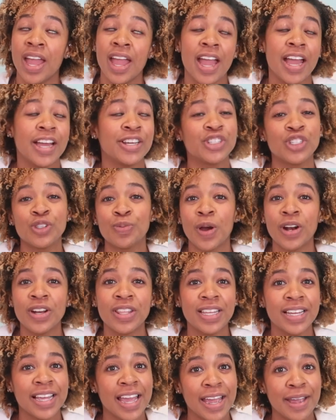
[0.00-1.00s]
it's just part
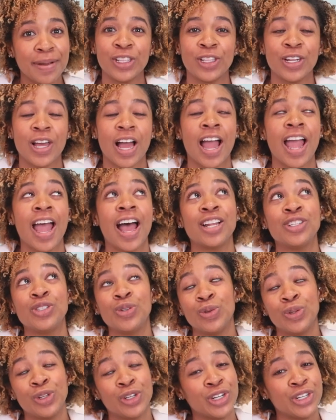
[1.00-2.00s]
of the game. I had
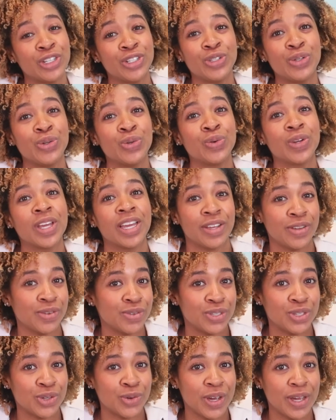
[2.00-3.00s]
to learn to get
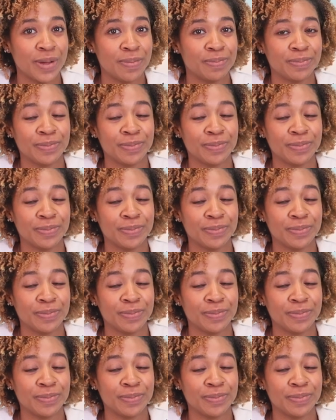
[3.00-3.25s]
used to it.